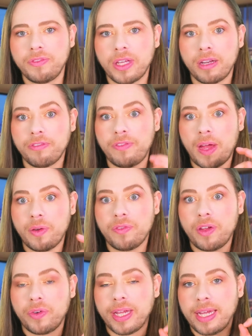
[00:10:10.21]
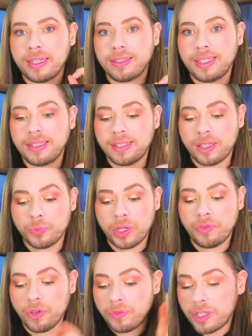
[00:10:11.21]
I've done a very, very detailed
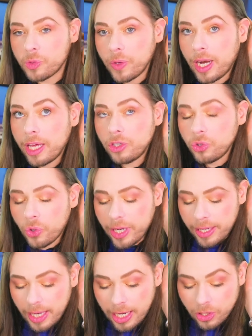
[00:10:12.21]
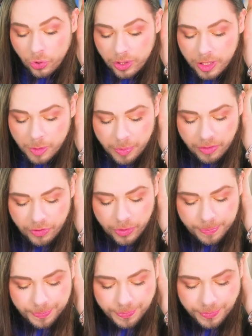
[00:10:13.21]
review of this one. I adore it. I adore this
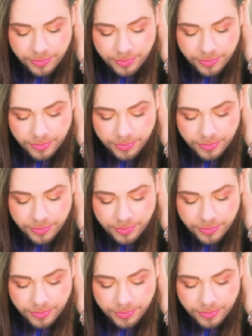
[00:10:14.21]
perfume.